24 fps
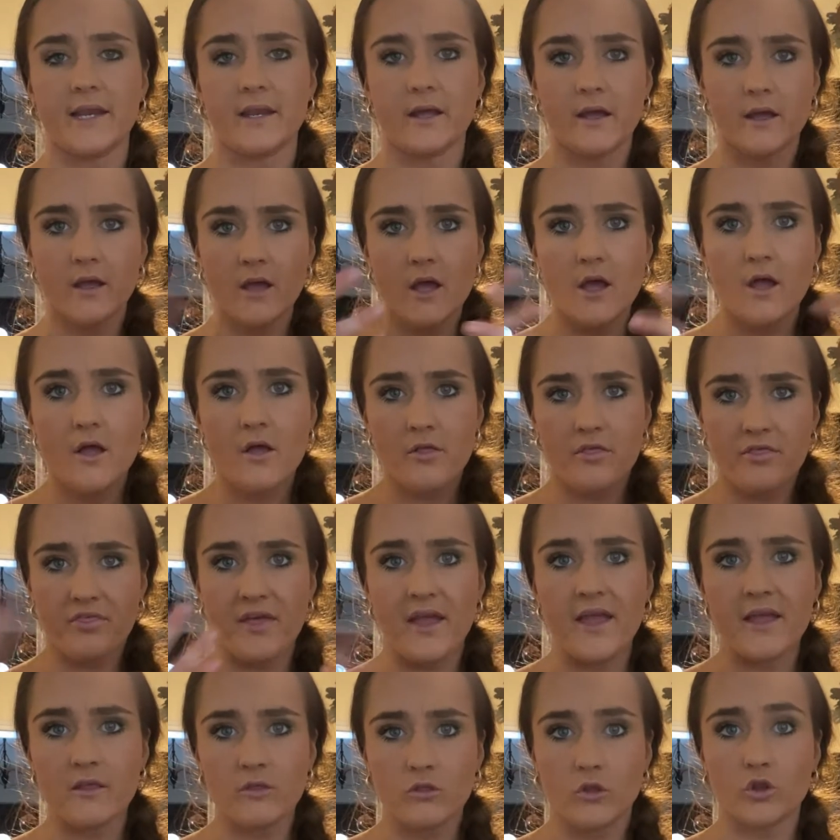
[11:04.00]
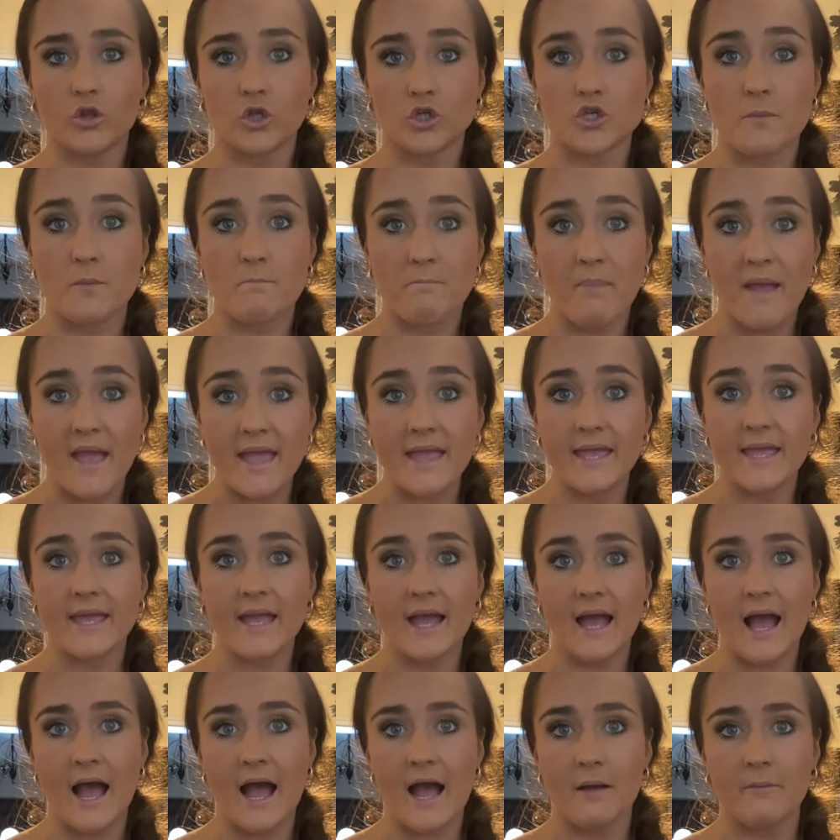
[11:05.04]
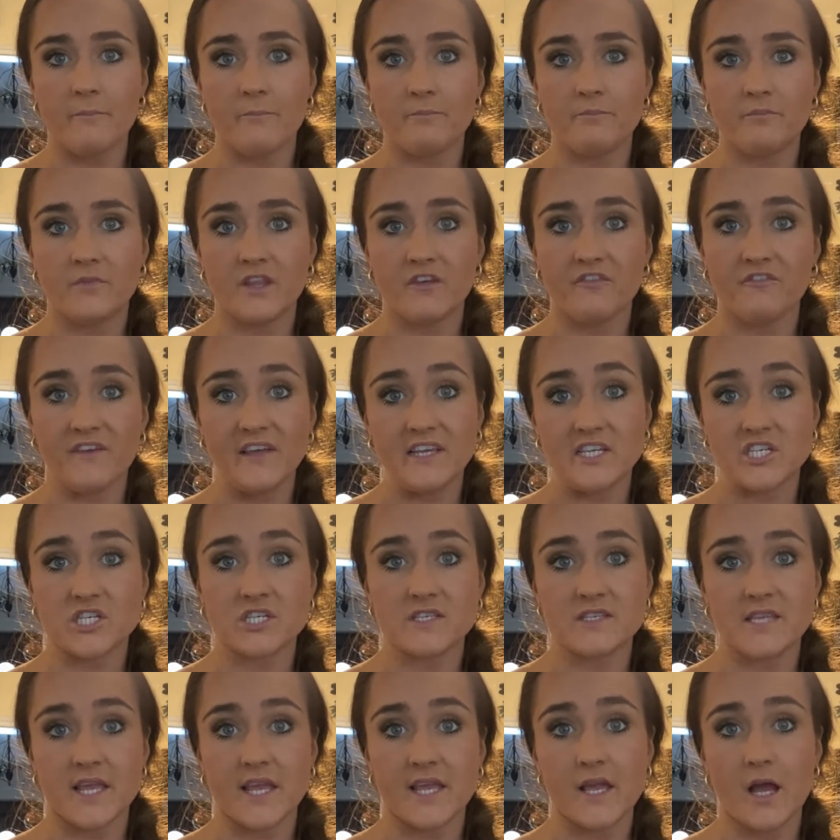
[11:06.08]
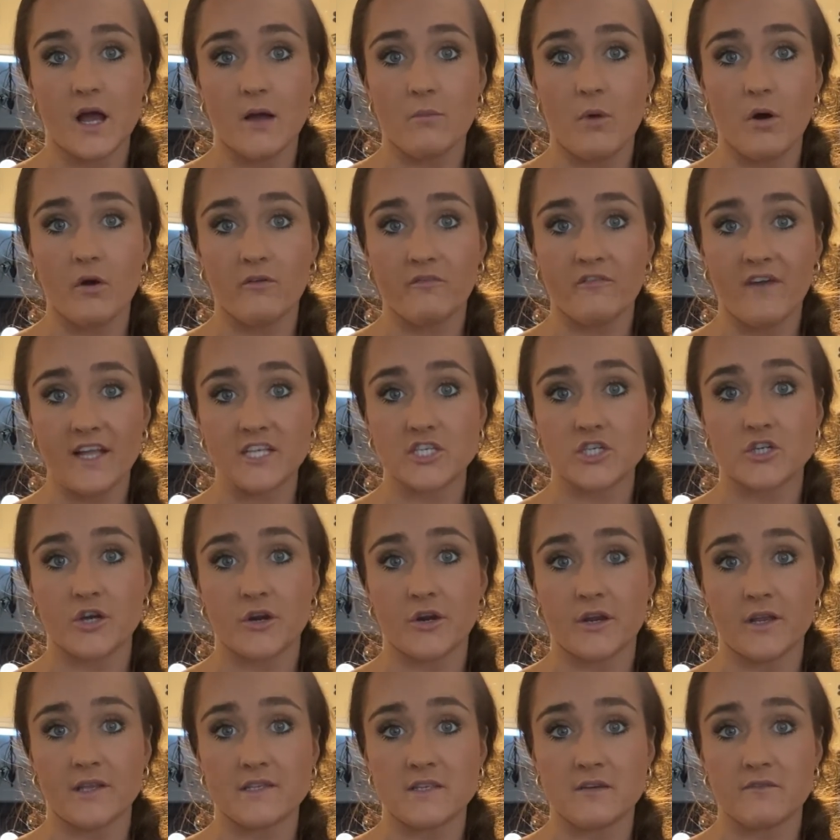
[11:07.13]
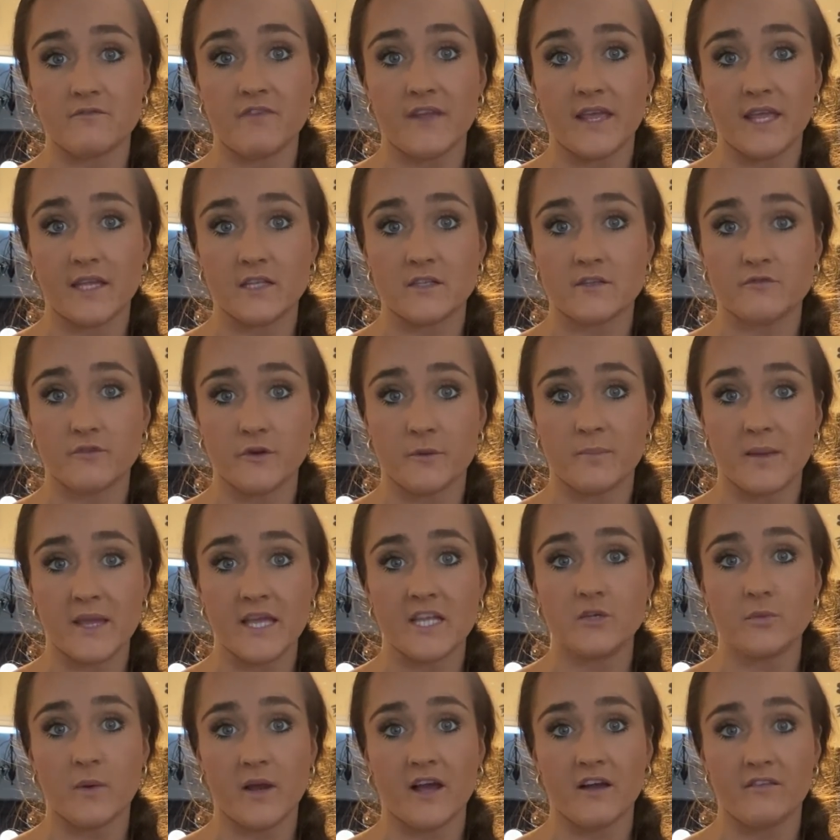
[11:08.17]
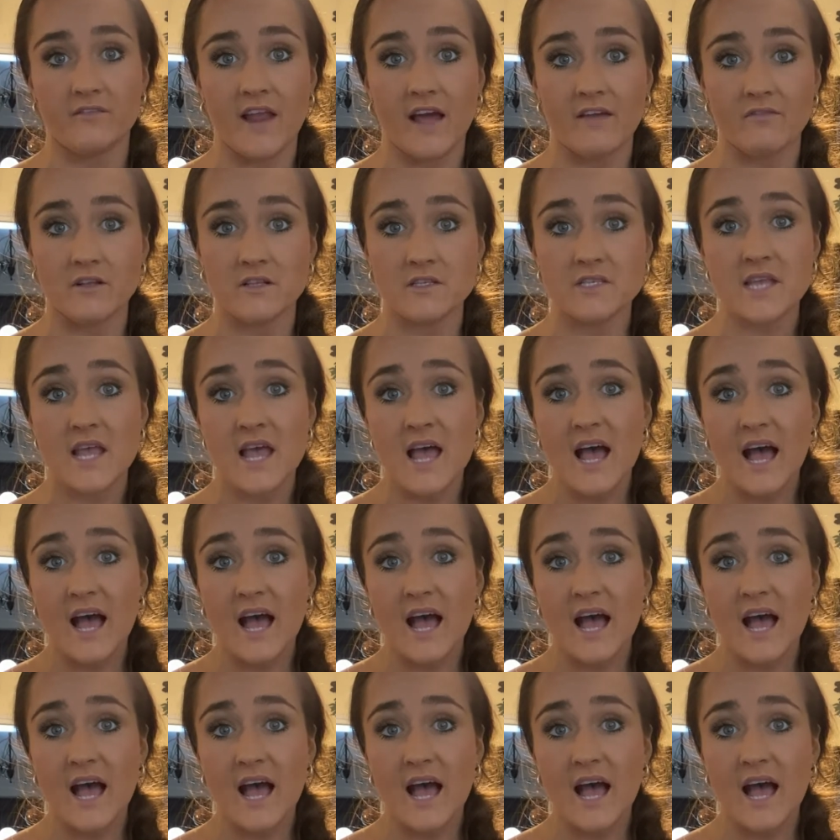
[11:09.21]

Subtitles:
of thing that there's a big deficiency among vegetarians and vegans for B12 levels.